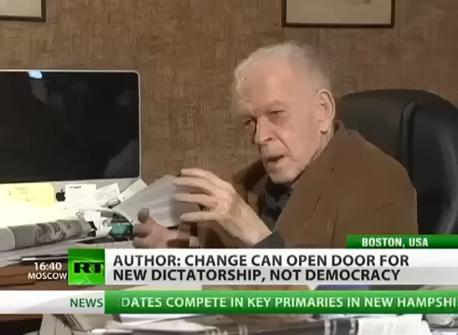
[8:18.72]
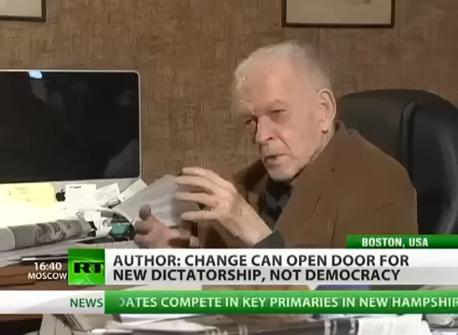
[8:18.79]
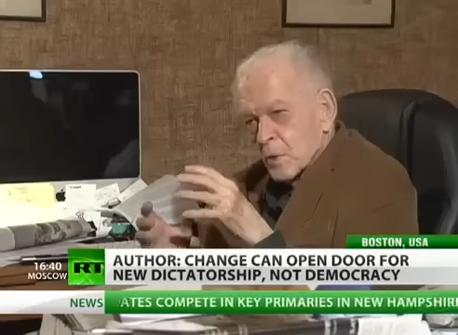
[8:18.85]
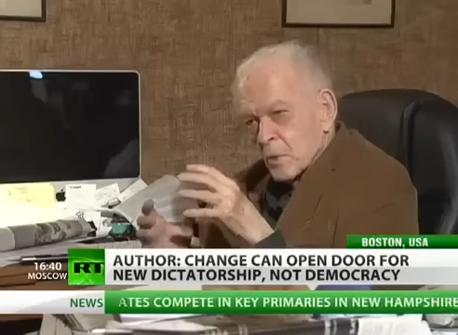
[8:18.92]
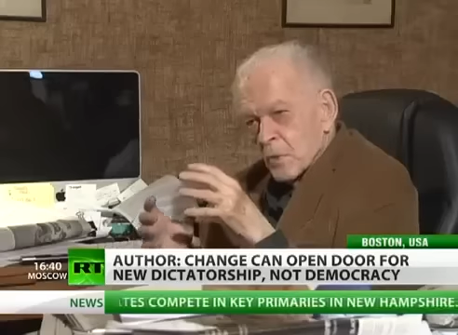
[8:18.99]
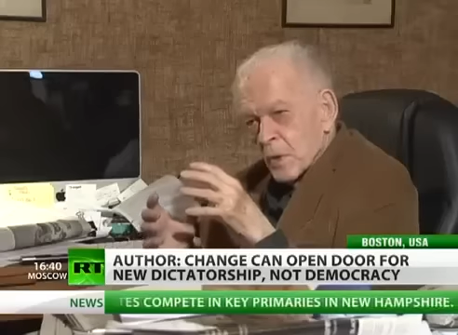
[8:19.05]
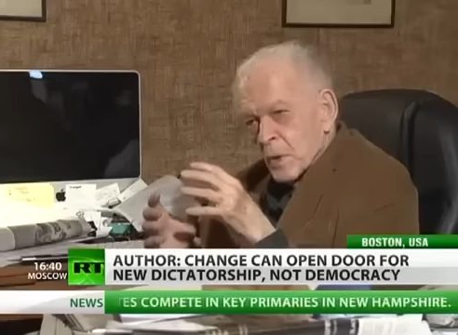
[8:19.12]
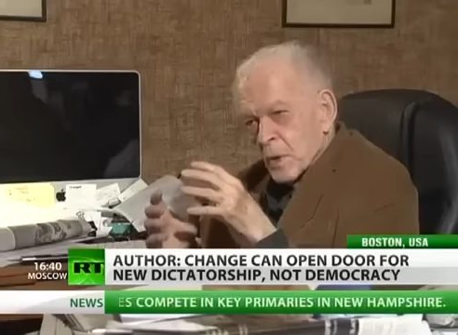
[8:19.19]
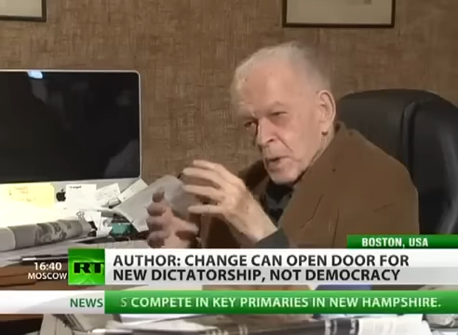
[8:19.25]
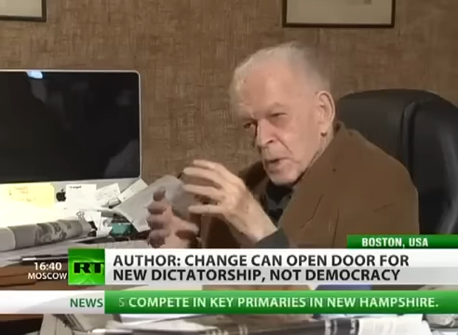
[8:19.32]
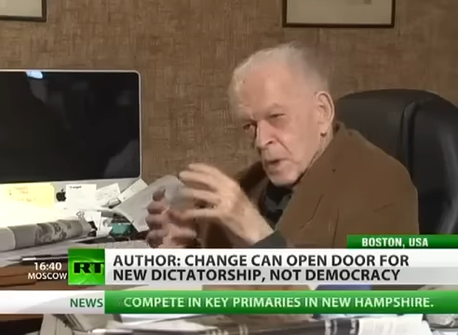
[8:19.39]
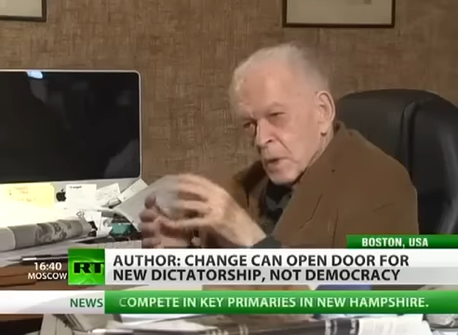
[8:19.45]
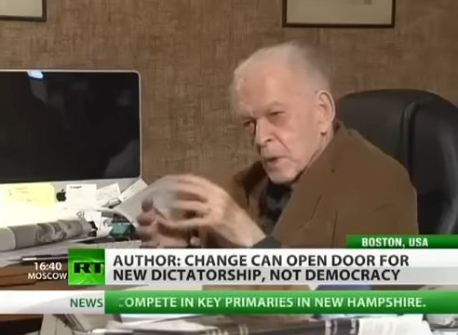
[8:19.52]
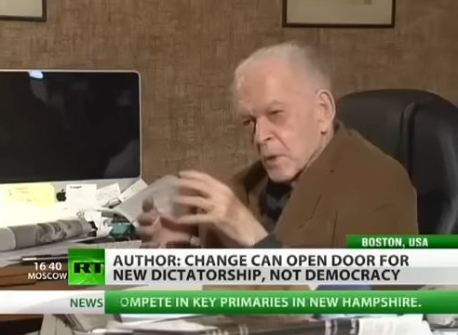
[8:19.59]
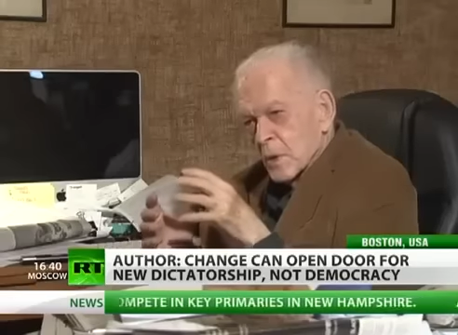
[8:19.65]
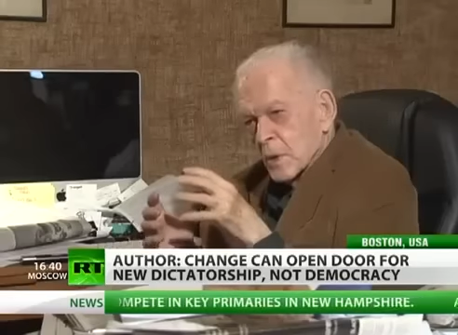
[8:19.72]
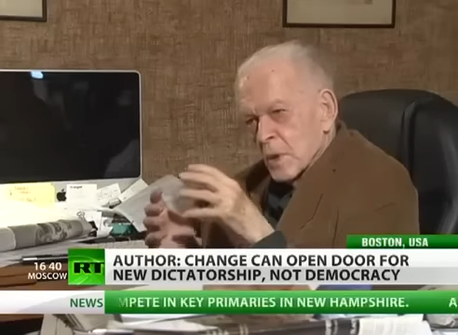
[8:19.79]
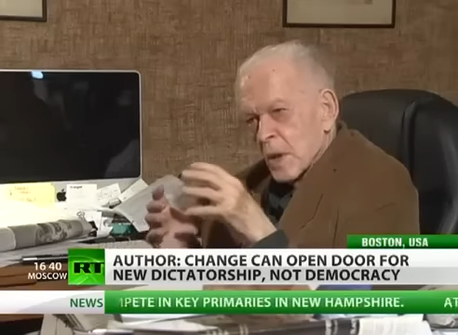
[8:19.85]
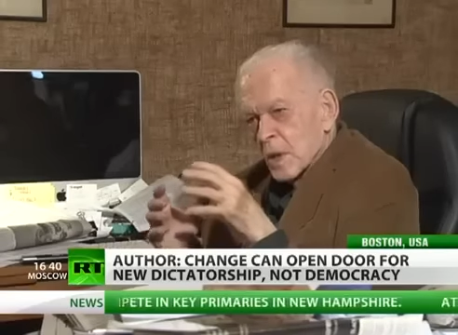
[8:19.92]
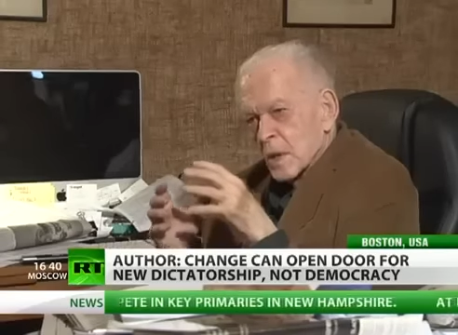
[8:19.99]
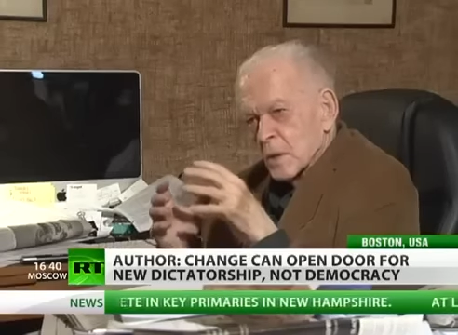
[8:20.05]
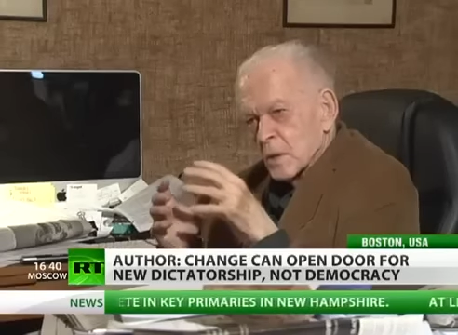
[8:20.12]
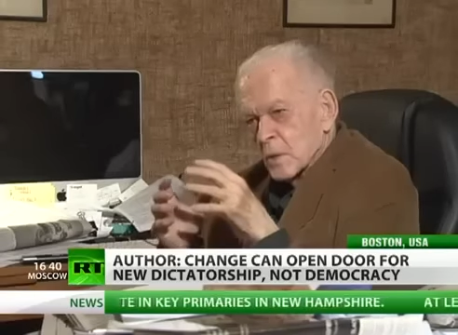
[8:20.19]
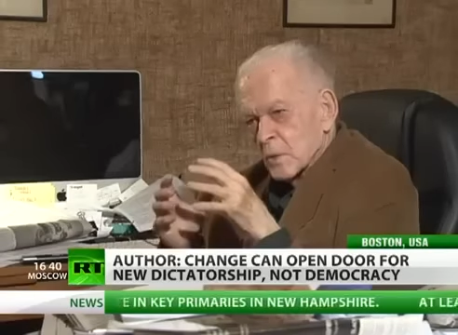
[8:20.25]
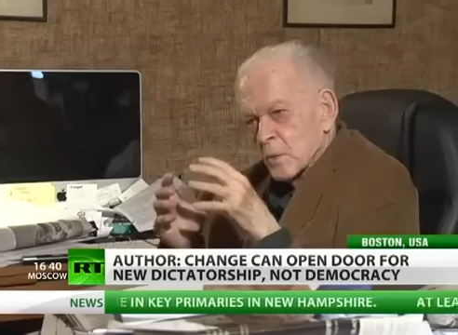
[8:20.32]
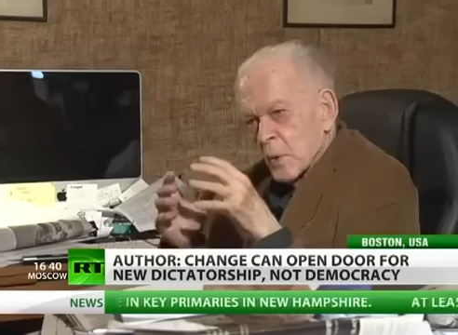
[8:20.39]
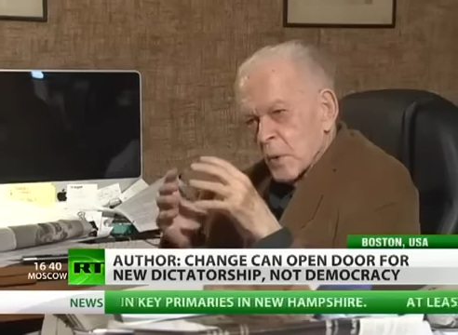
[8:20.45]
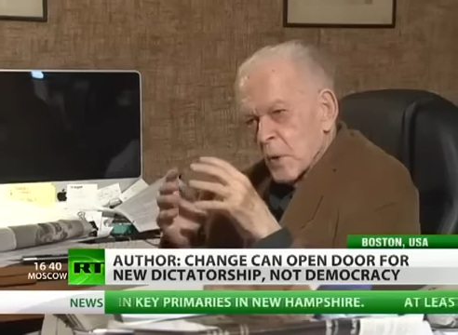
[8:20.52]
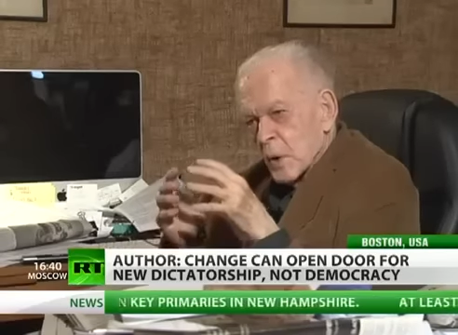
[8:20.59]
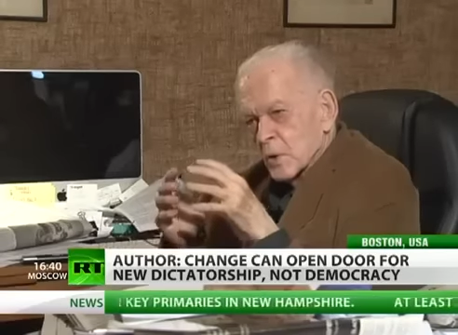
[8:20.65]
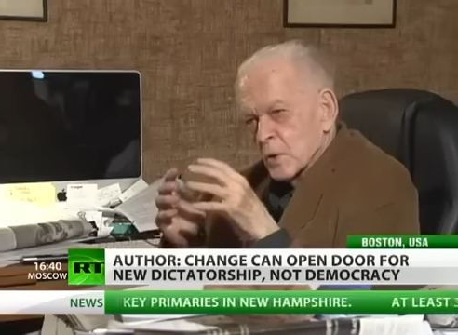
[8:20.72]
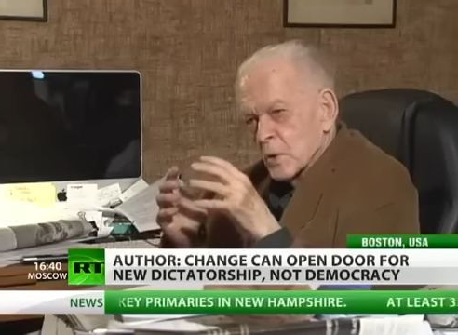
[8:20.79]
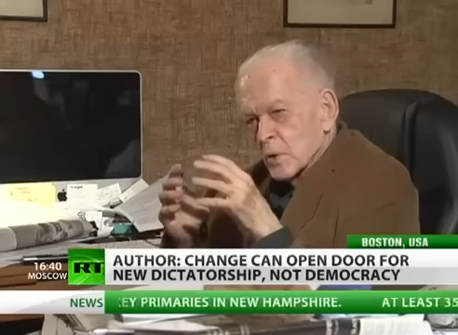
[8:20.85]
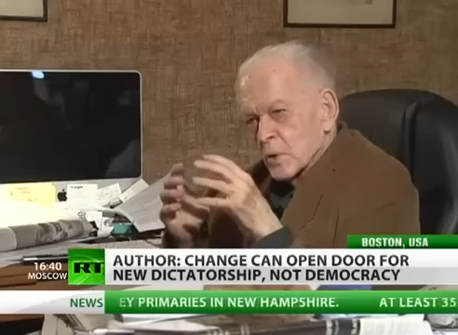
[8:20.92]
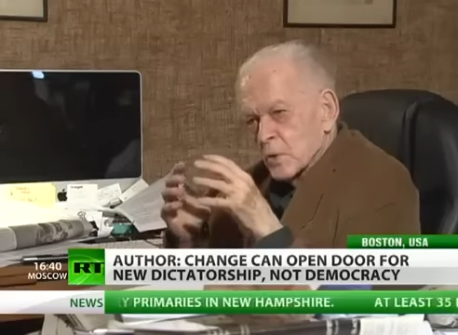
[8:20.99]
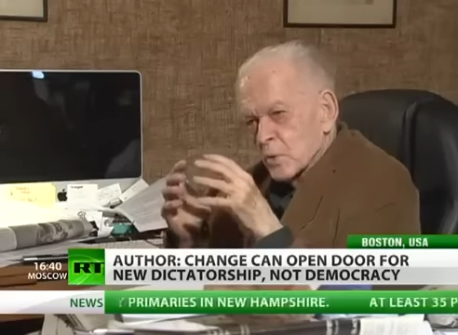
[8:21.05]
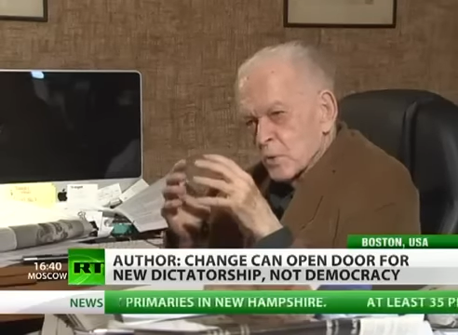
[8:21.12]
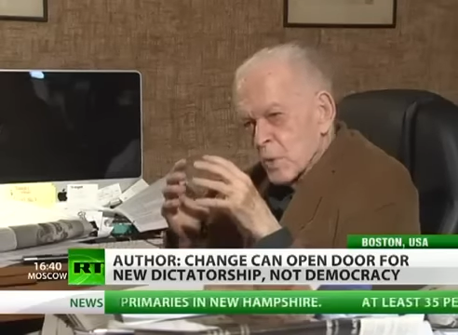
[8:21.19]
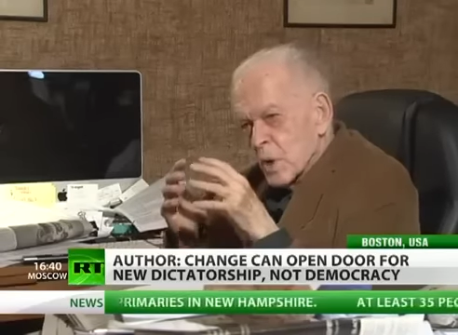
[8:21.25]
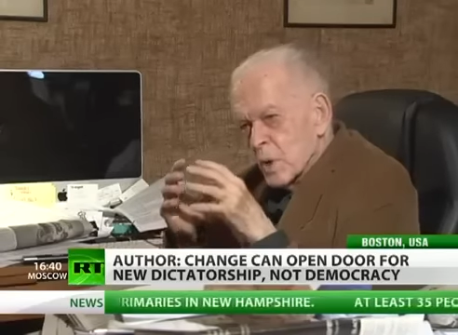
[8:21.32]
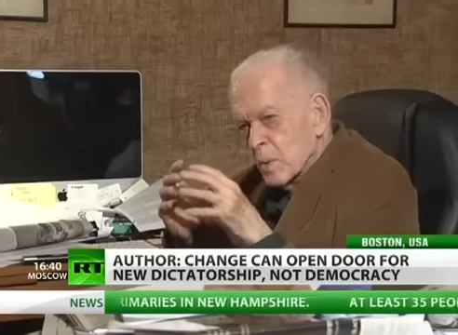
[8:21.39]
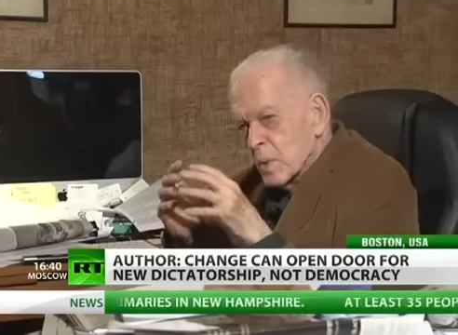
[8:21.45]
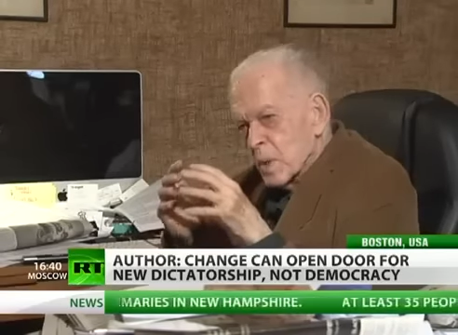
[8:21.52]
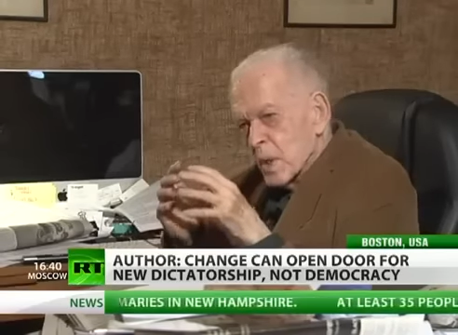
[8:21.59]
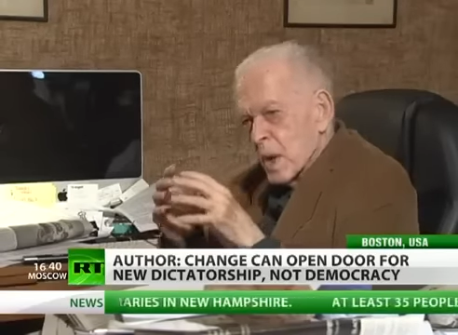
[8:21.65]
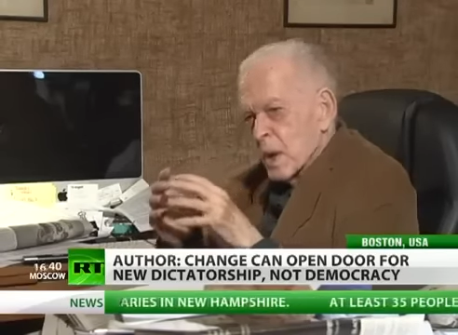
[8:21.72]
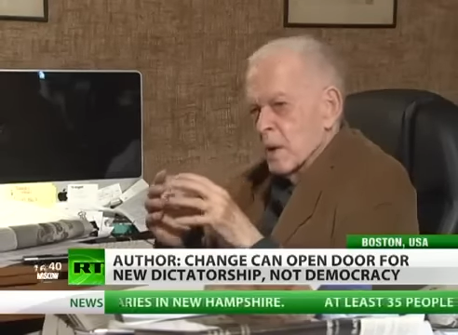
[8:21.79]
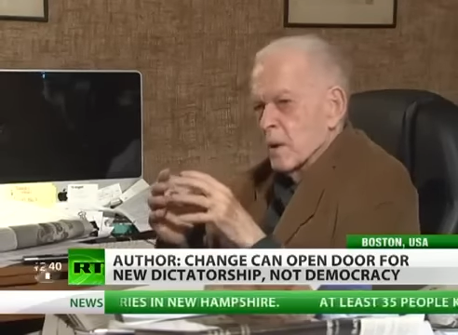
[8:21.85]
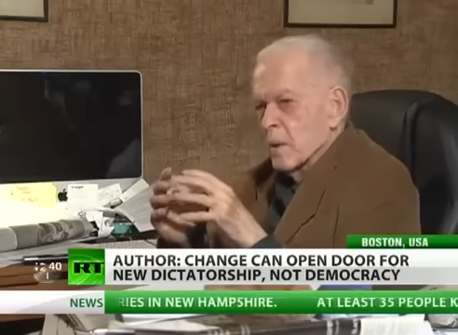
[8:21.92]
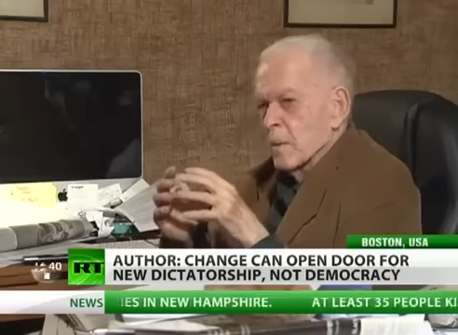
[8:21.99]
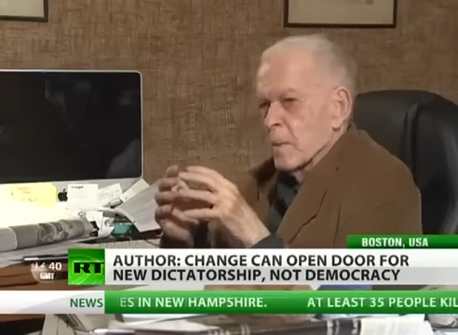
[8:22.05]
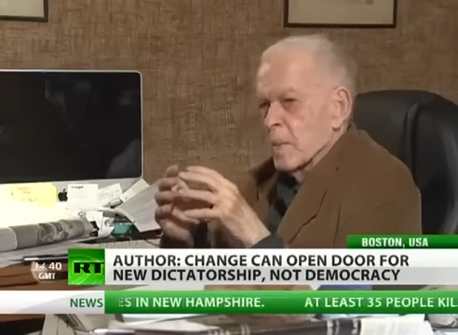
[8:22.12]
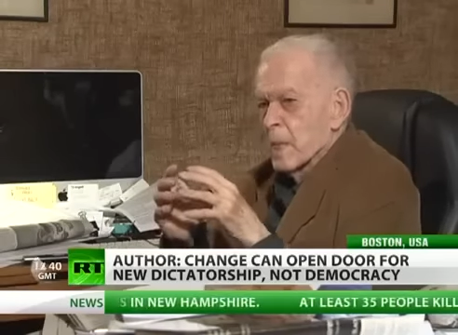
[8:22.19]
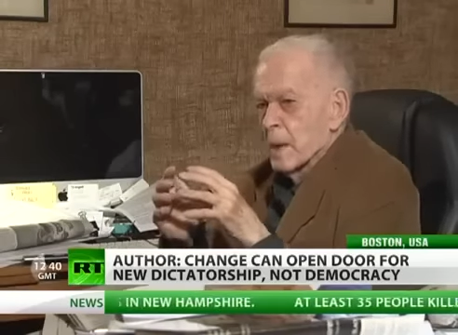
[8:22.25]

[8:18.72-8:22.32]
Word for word: It's very clear that that requires extreme care